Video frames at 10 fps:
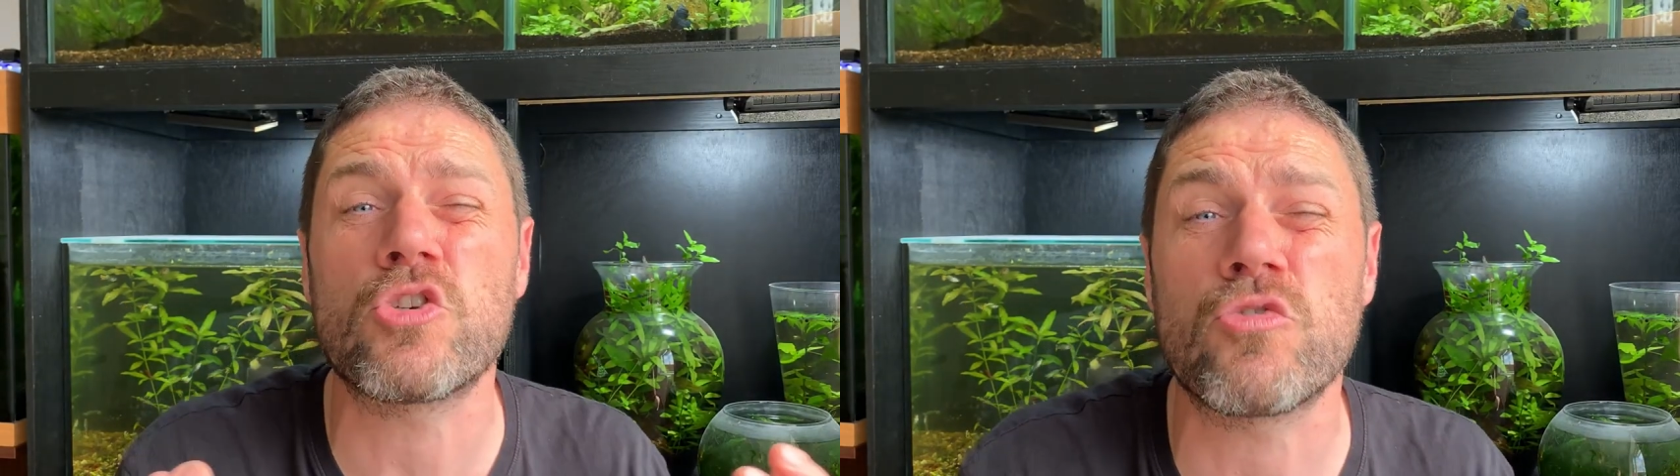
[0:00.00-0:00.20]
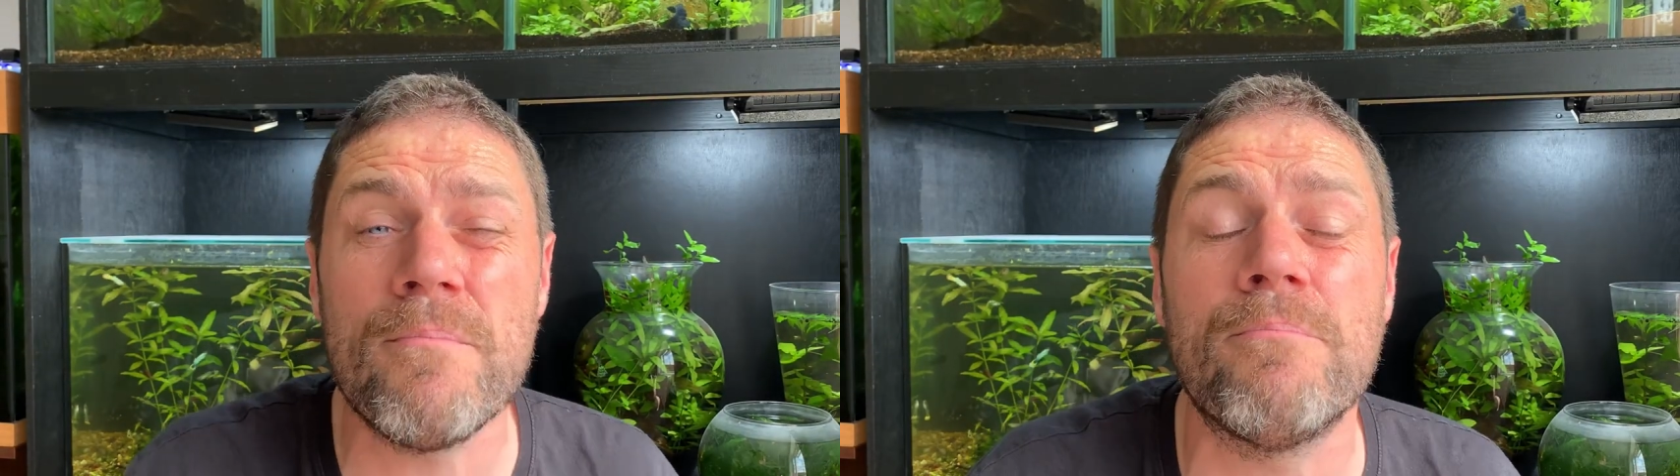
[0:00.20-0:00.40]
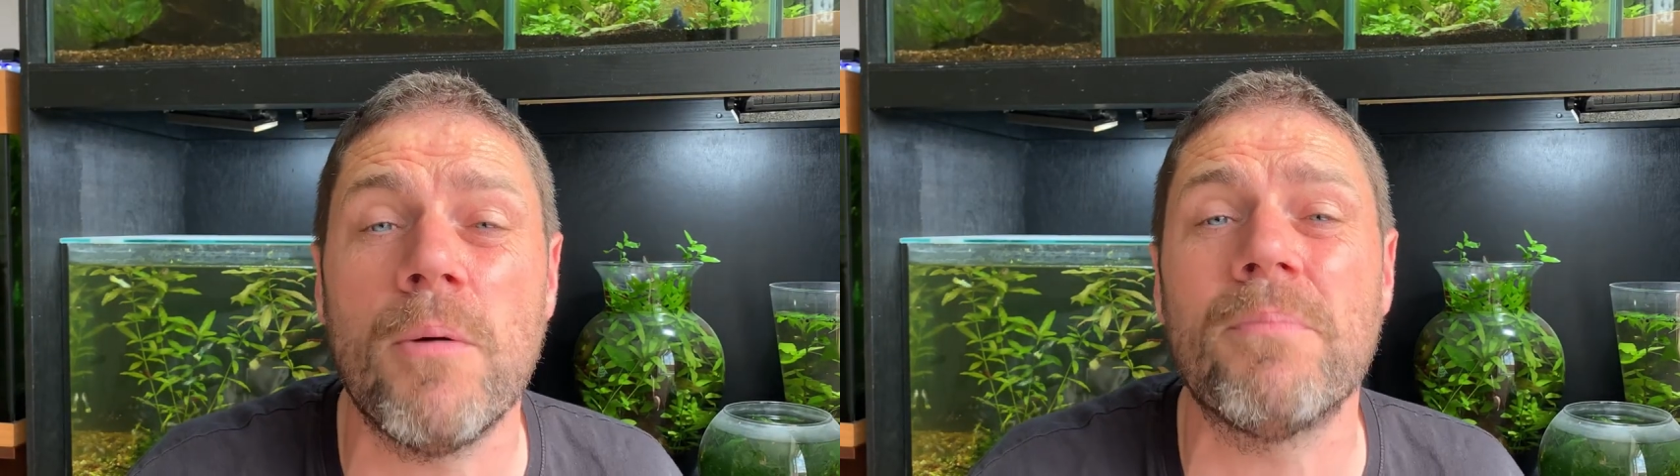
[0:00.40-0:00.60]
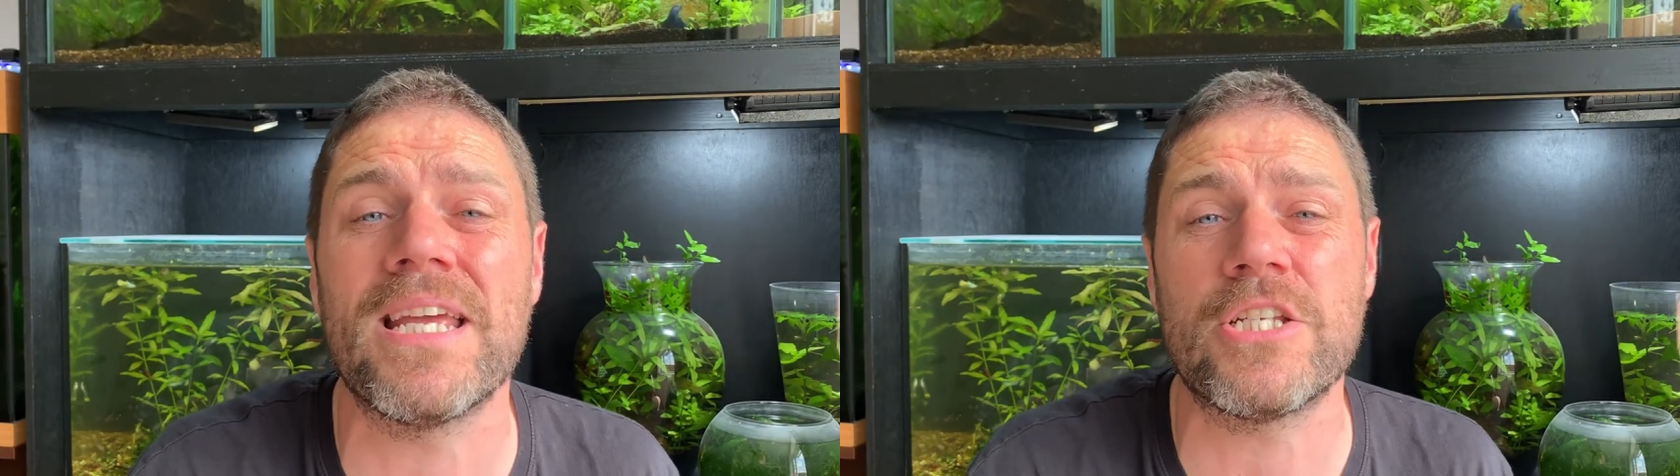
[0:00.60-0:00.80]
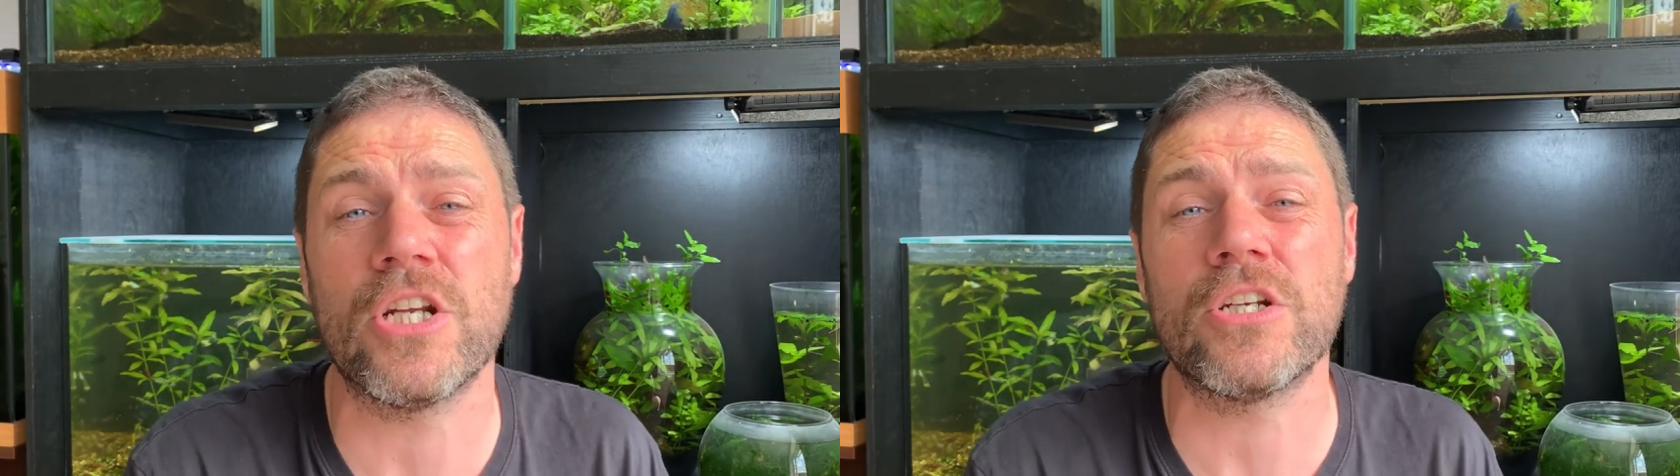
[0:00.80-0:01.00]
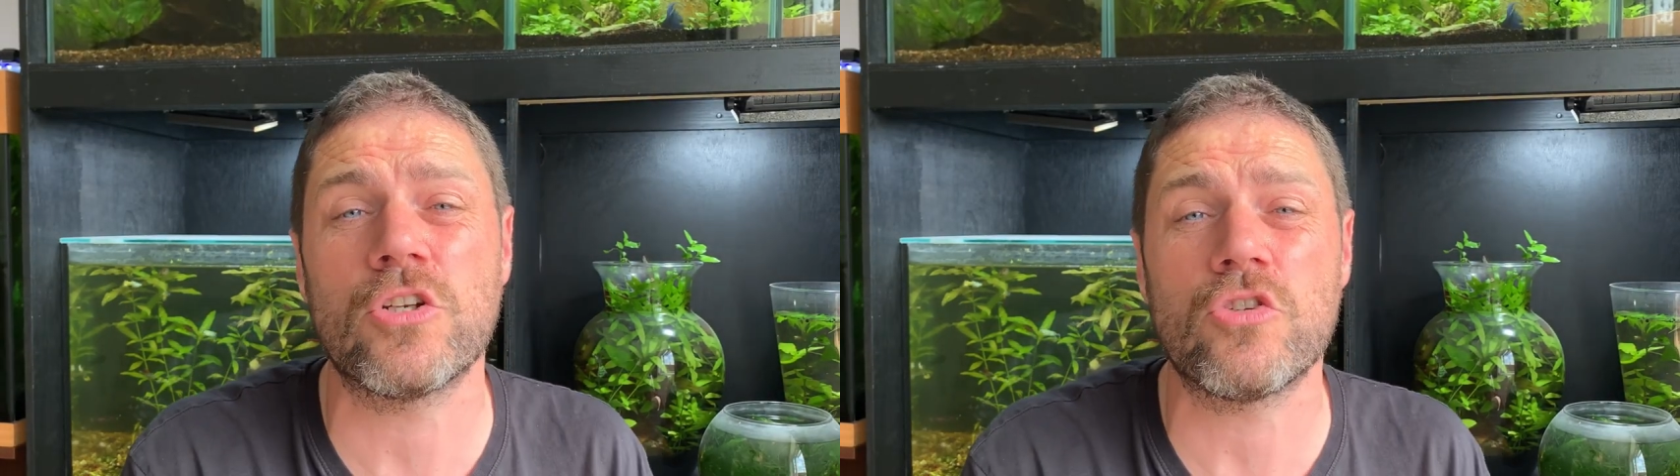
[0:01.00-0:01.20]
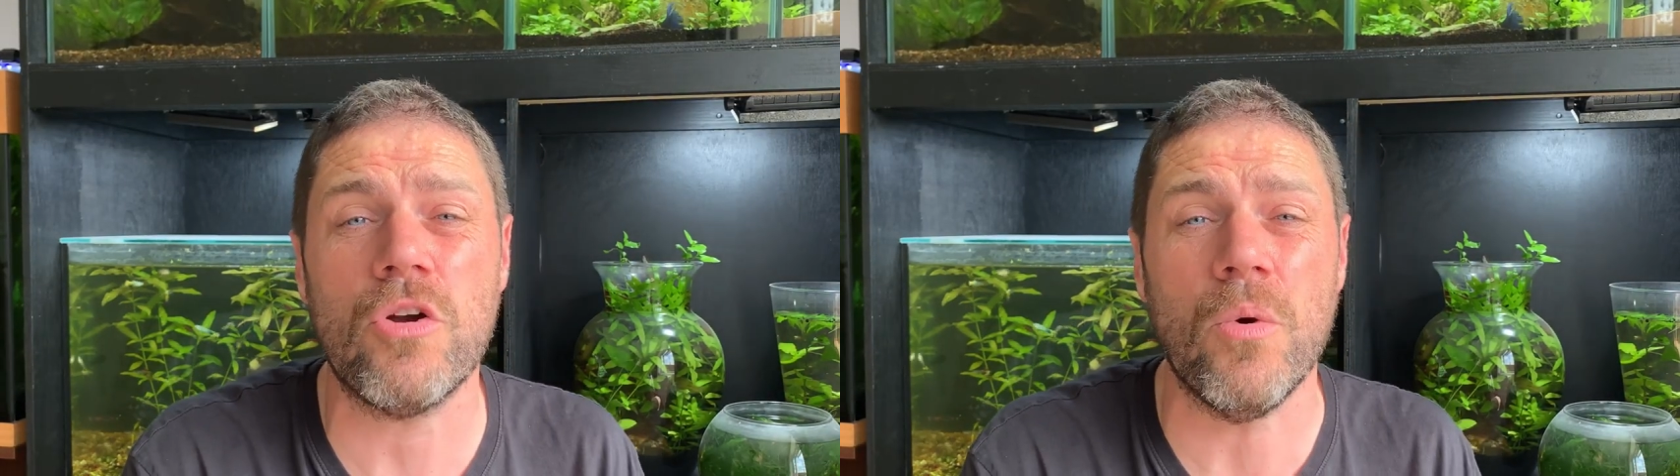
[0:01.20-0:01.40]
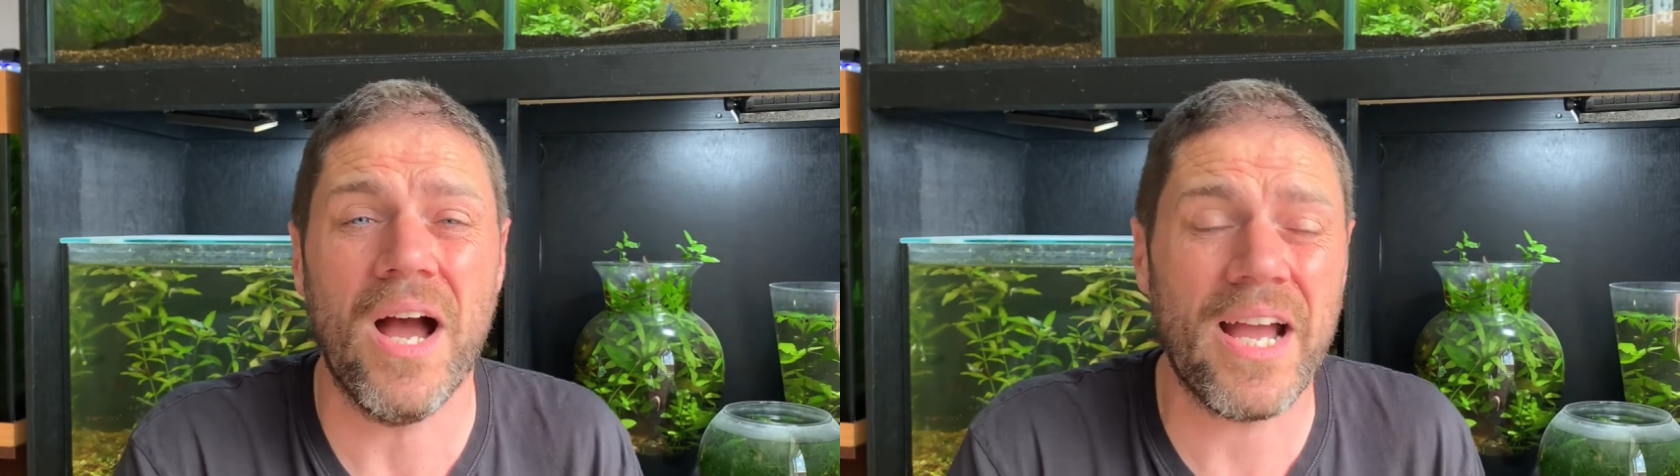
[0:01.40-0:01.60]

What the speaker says: shrimp population under control.